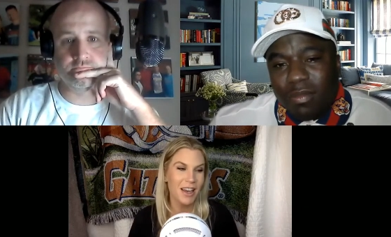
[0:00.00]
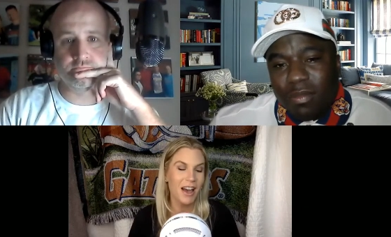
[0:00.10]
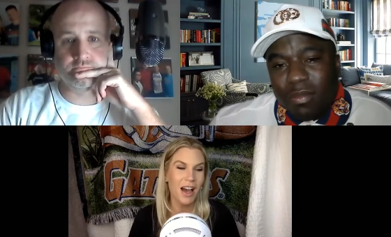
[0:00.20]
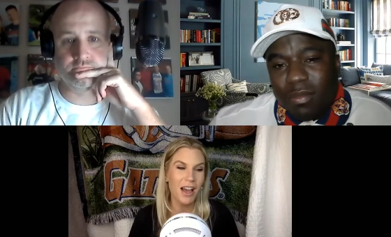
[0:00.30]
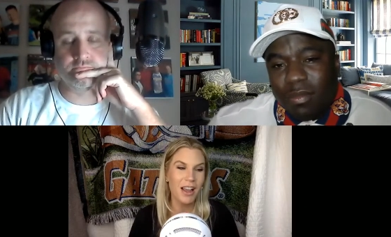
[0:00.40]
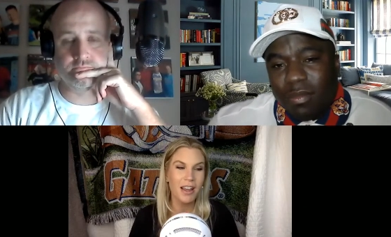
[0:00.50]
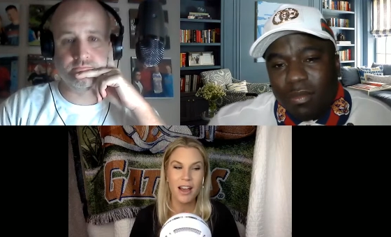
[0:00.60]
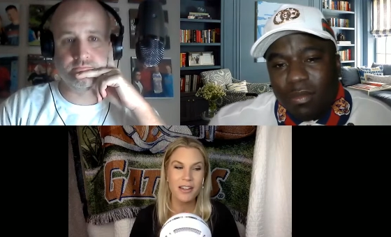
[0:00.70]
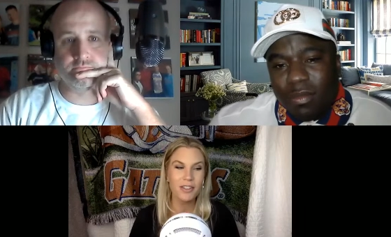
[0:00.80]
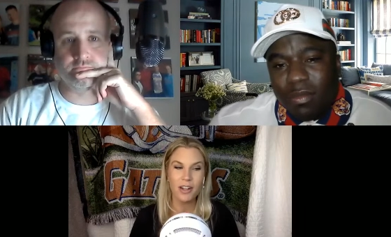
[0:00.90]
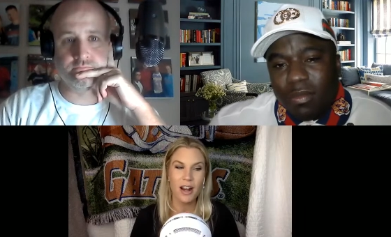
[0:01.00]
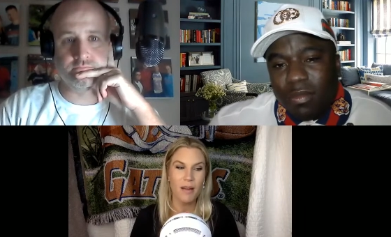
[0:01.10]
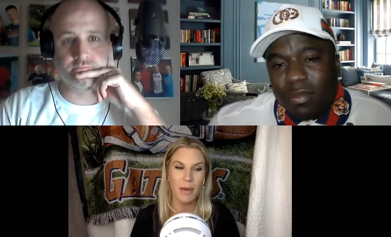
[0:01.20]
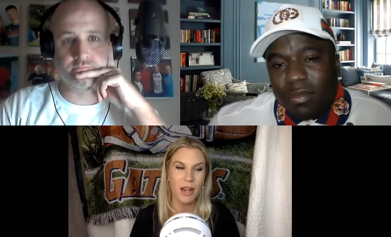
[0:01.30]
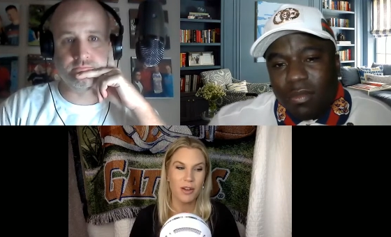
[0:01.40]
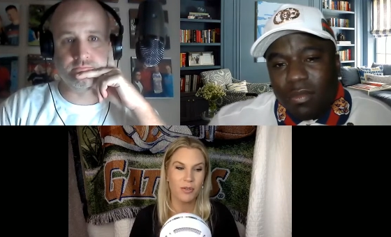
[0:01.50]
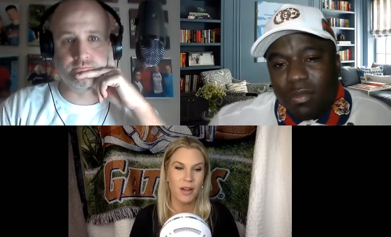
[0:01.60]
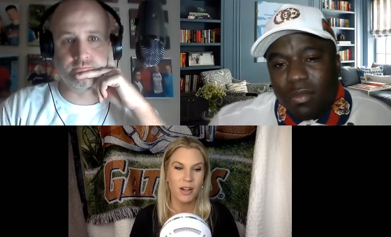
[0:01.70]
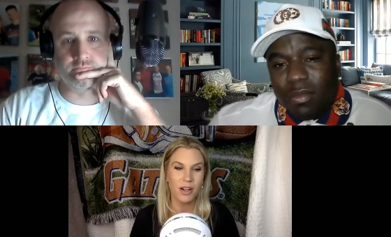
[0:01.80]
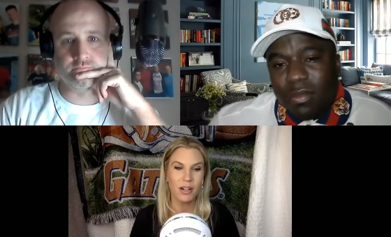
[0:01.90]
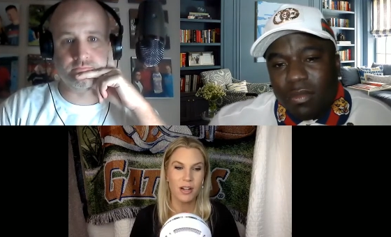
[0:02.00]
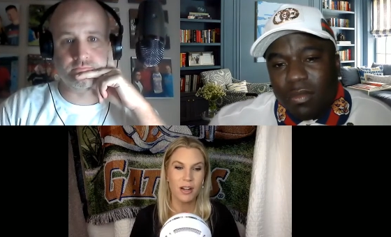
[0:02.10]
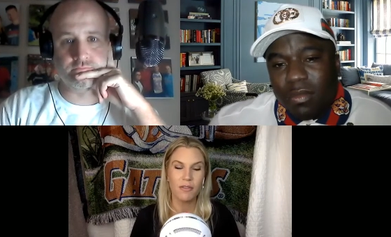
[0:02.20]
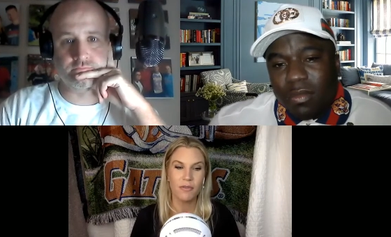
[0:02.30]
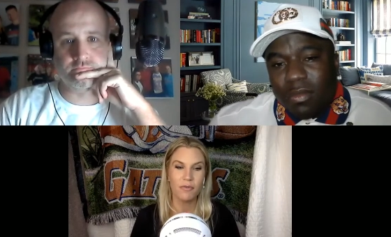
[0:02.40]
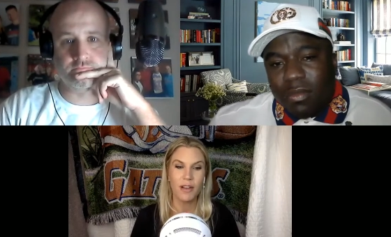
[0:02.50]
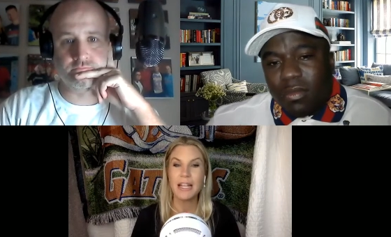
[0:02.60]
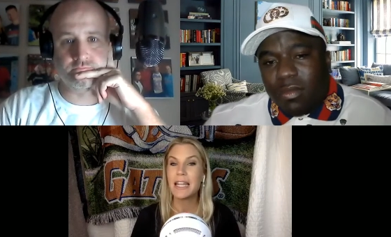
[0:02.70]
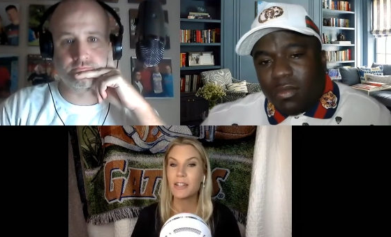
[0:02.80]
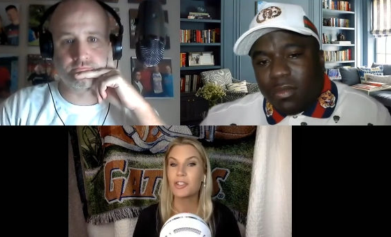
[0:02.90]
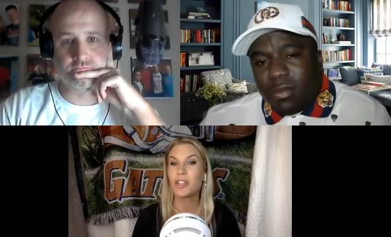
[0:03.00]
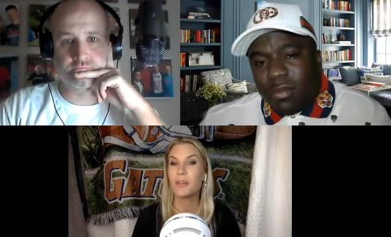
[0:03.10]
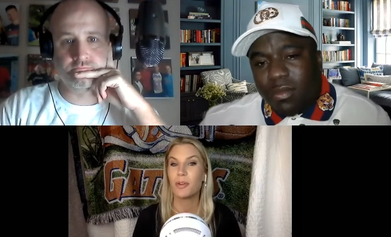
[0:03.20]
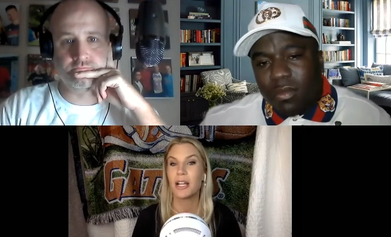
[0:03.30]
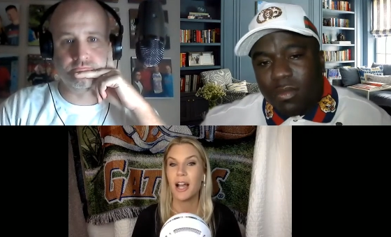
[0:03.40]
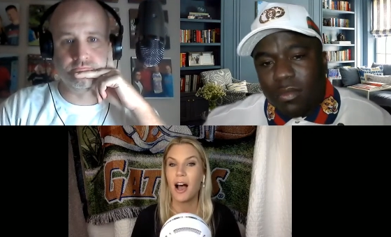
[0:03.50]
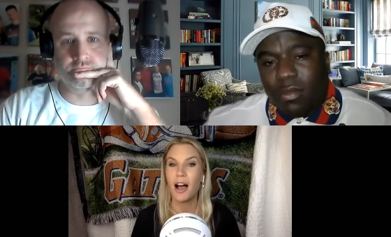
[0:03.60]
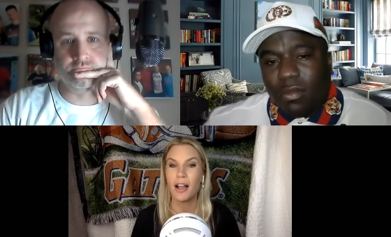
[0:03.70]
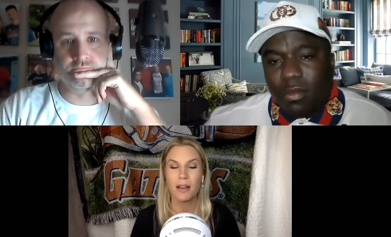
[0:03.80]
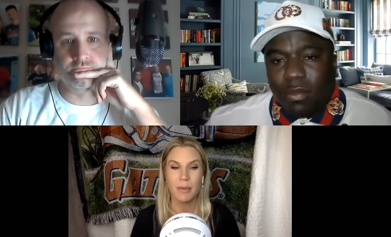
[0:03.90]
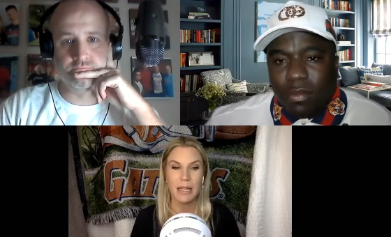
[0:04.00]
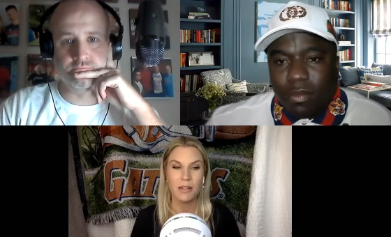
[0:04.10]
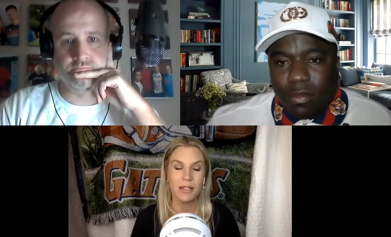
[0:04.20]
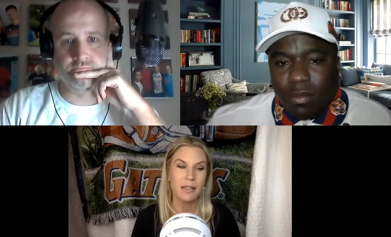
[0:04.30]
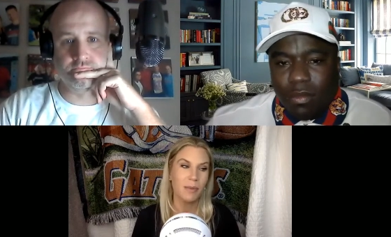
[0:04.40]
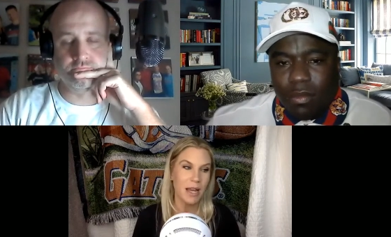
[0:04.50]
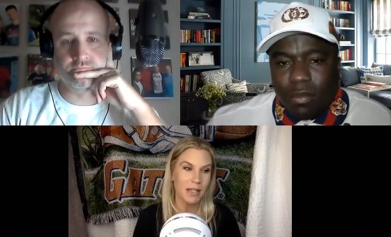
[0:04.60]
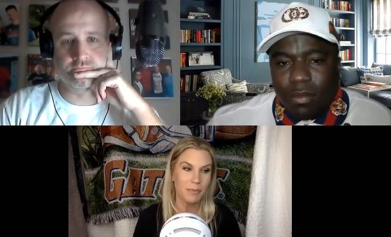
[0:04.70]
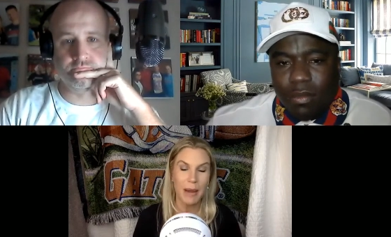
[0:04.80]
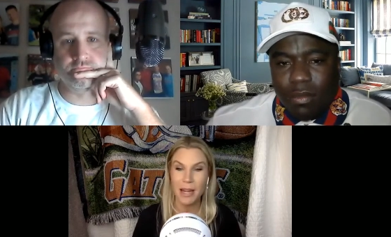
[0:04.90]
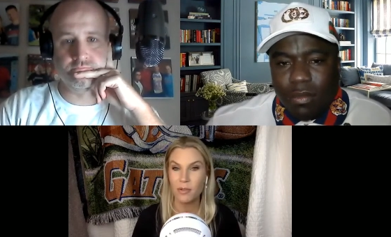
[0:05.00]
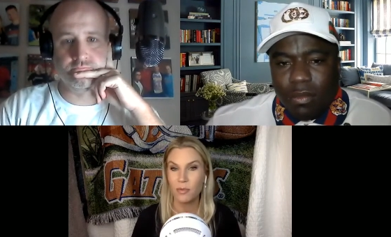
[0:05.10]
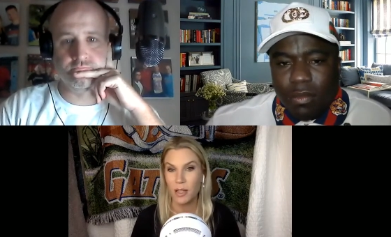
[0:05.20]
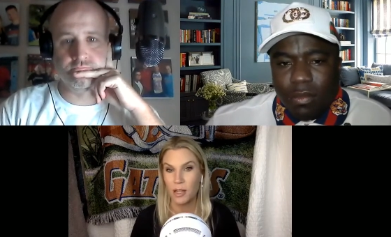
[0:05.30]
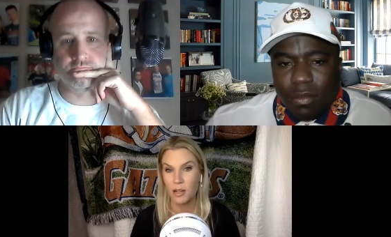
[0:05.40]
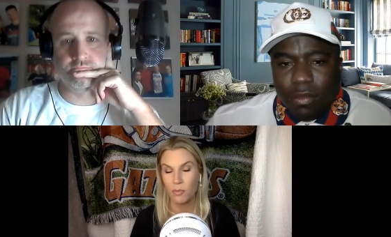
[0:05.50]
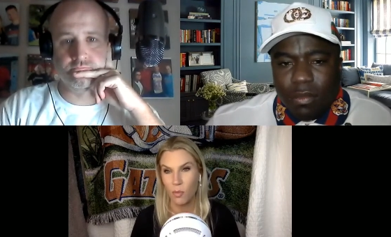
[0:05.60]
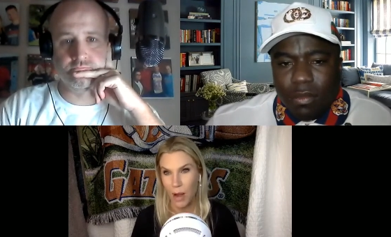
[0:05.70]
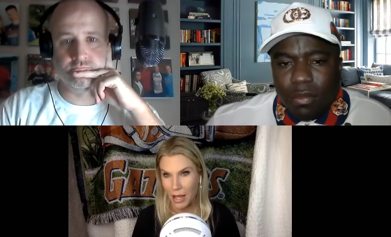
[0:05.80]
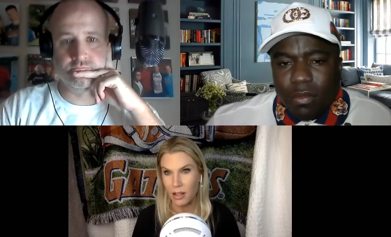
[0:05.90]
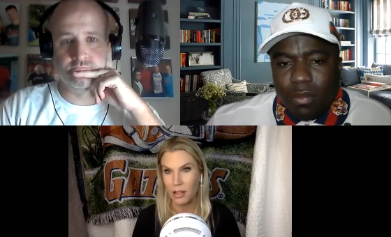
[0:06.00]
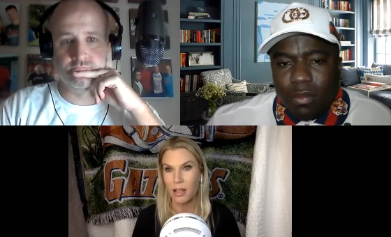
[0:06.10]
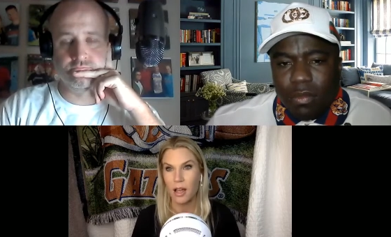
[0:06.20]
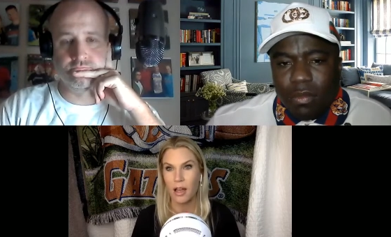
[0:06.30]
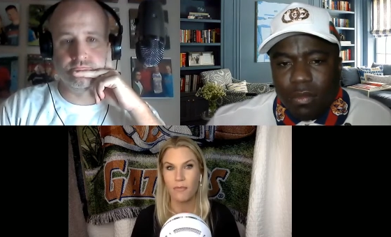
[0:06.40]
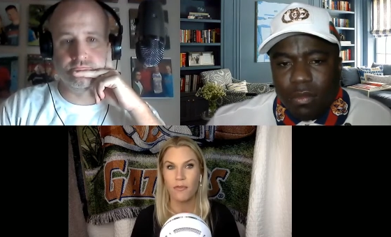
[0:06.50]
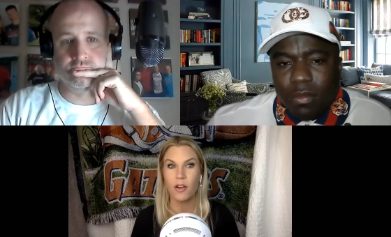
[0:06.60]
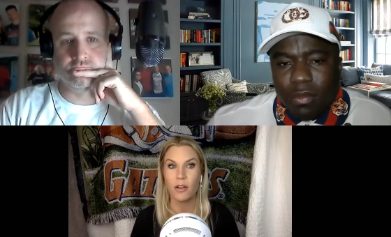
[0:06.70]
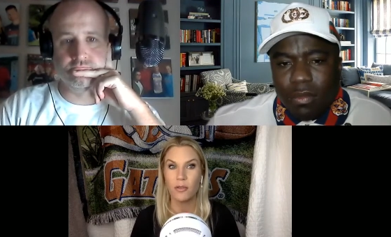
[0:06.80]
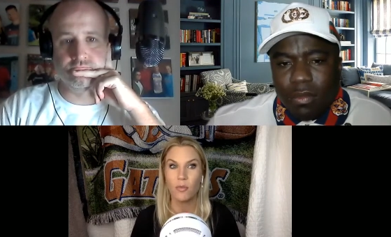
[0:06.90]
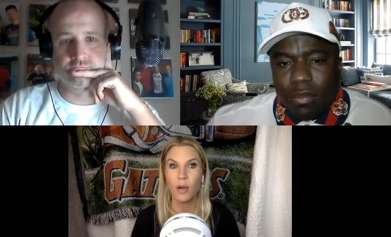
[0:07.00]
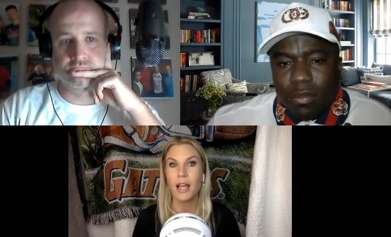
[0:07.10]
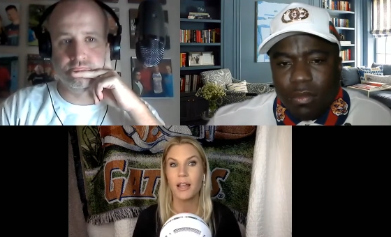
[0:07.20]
Speaker 1: I I started out my career uh, financially pretty hot. I mean, CBS paid really well uh, for what I